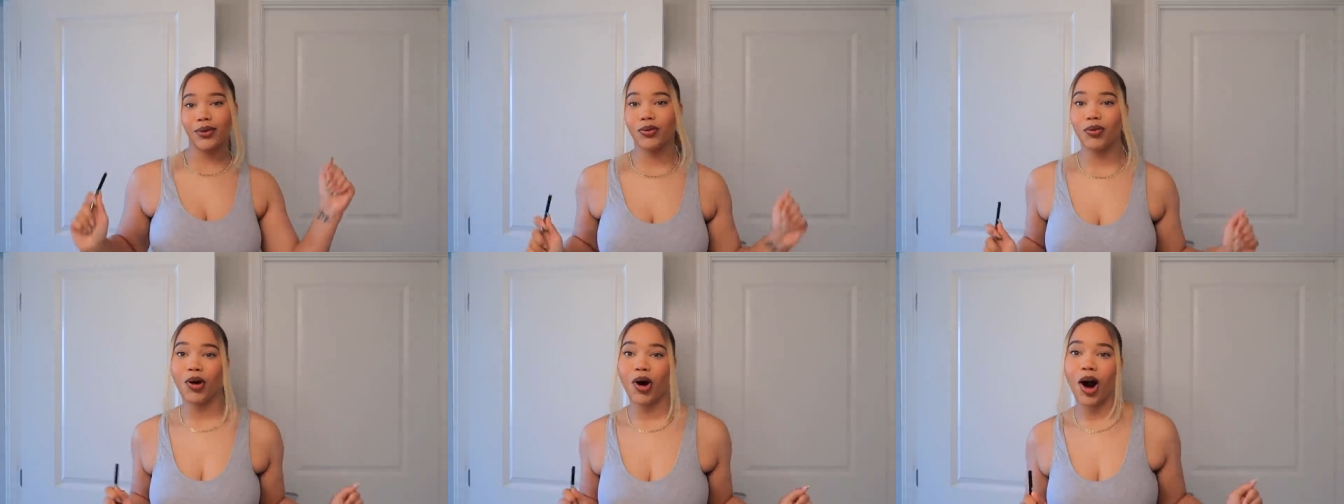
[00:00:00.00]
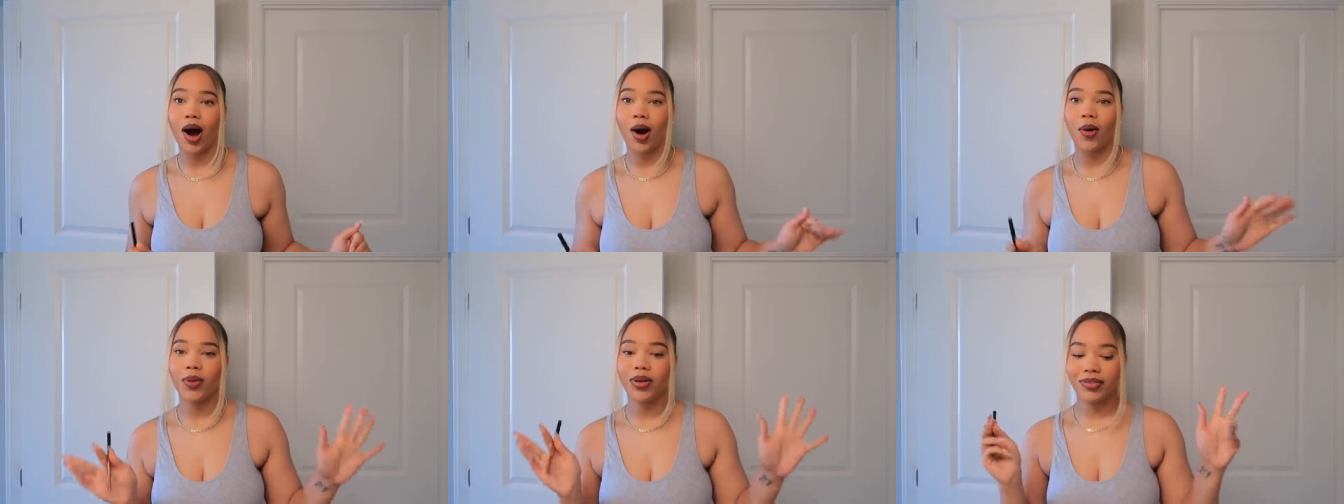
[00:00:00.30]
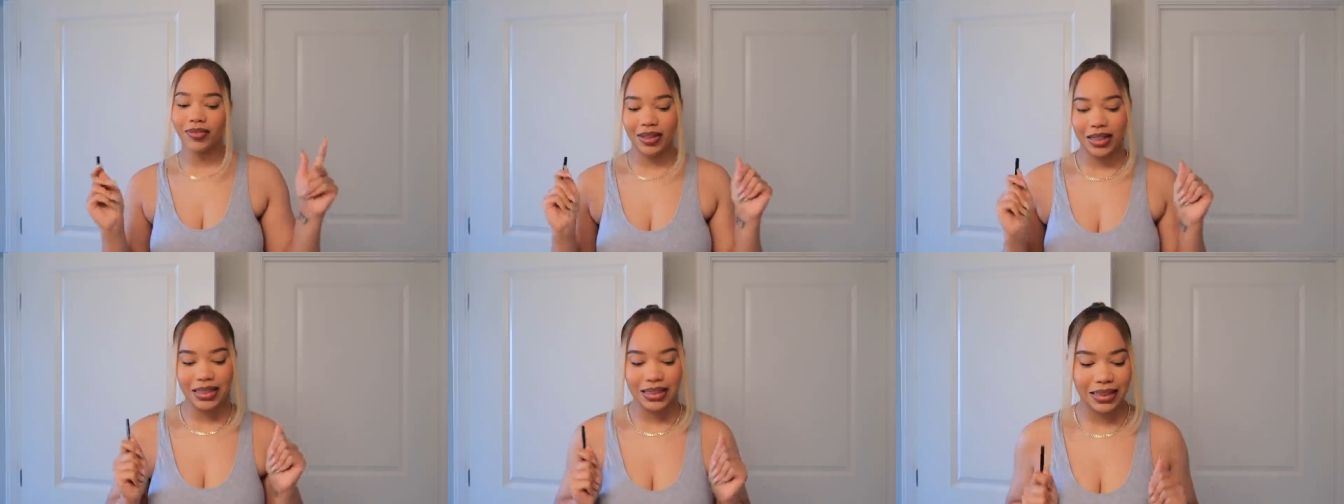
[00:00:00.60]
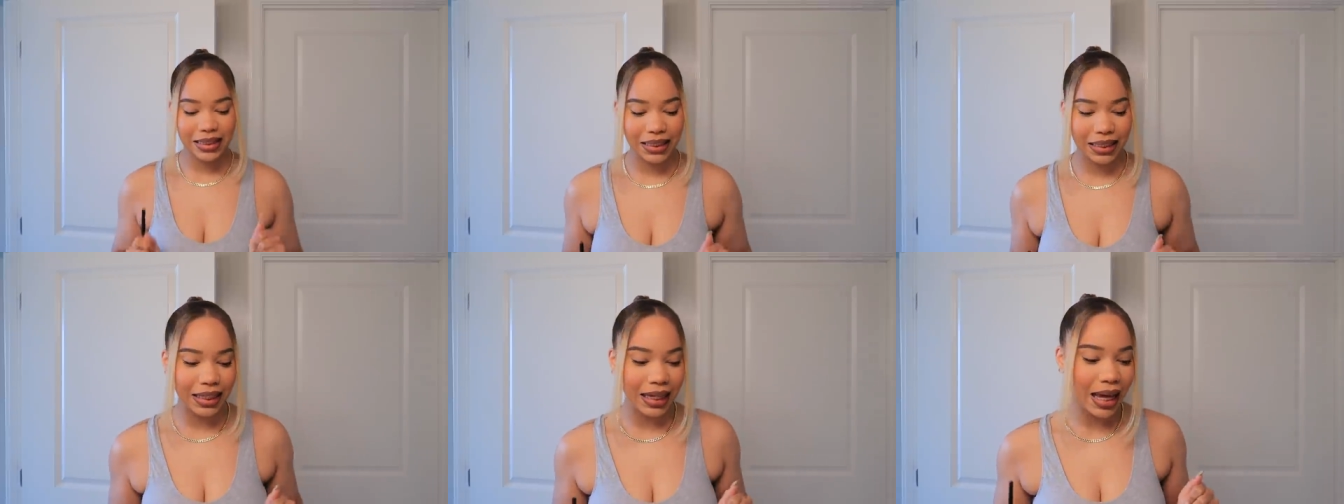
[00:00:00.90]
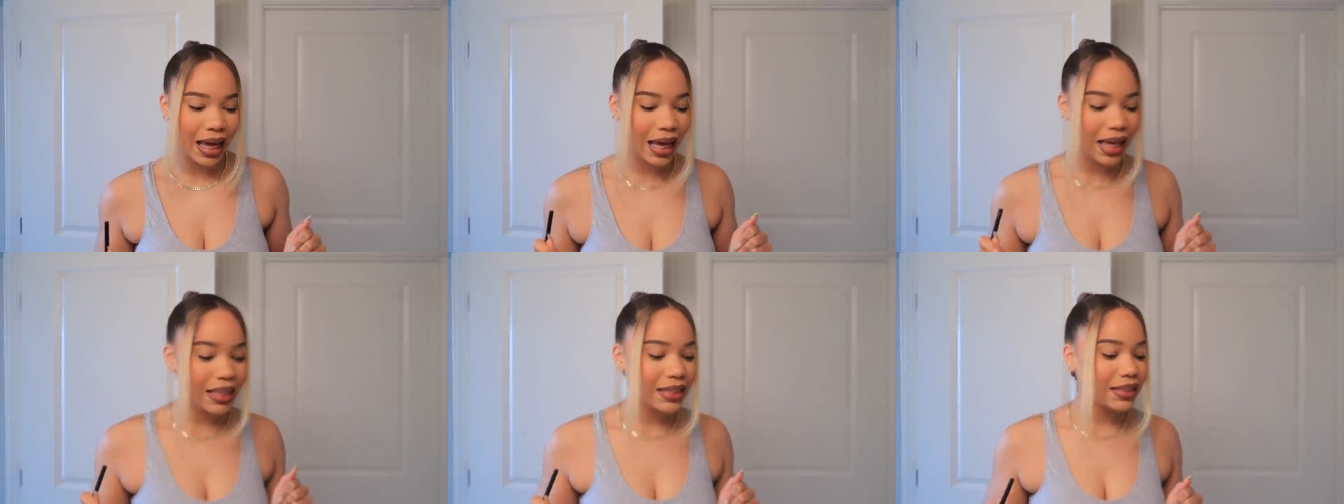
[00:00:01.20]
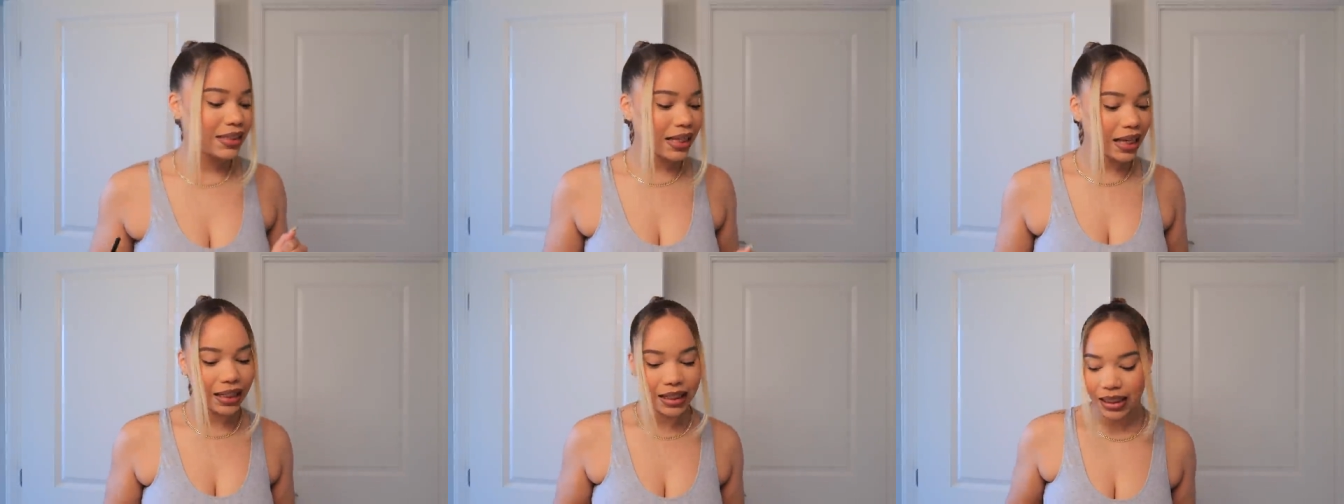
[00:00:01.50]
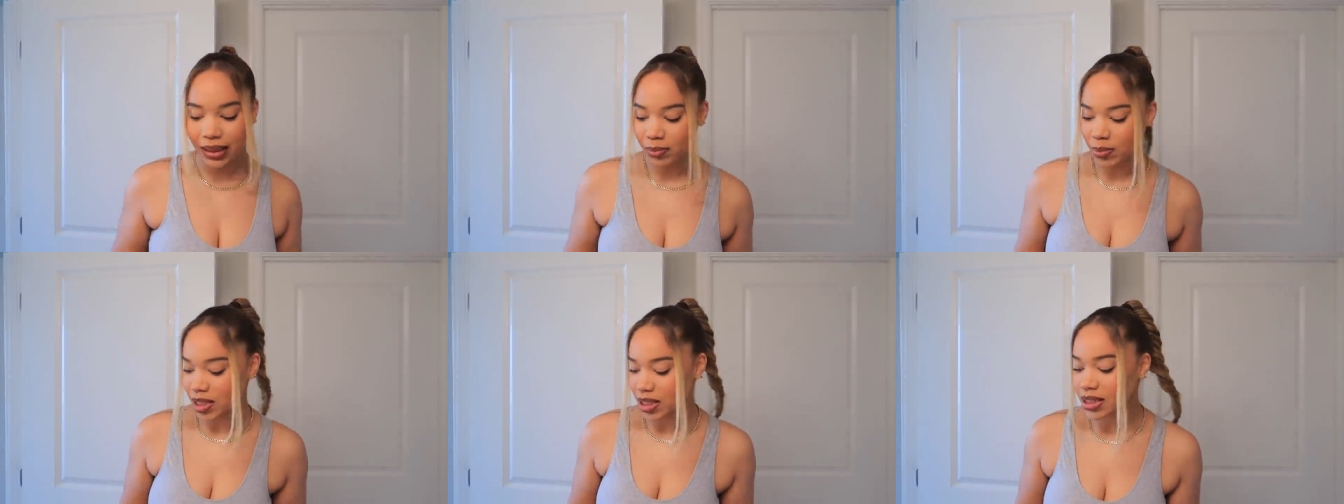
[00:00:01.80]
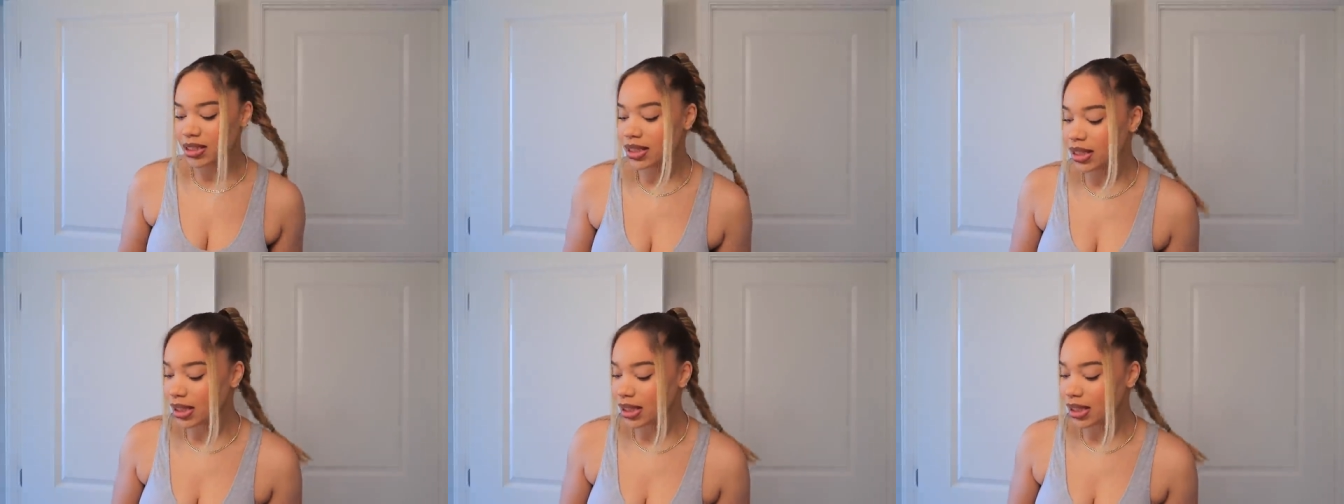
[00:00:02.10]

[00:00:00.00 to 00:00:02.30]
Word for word: girl, we are gonna see Sunny Miss